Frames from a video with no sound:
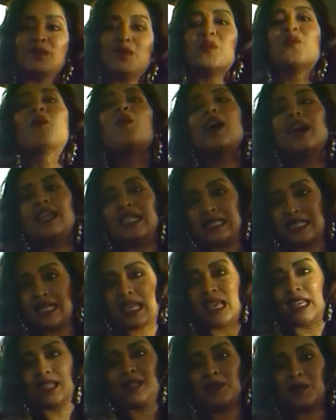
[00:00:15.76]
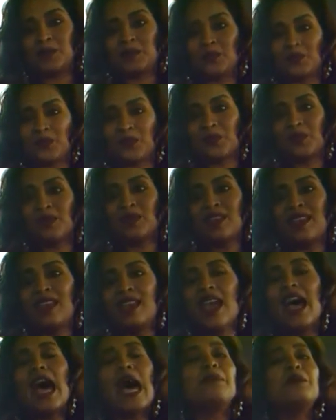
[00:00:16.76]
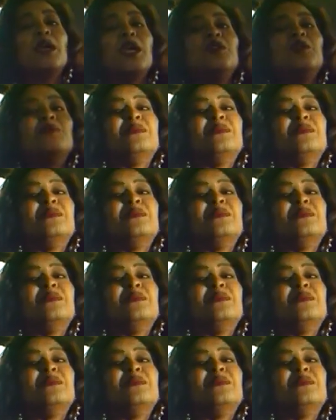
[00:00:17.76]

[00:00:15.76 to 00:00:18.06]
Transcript: Why is that? I'm going to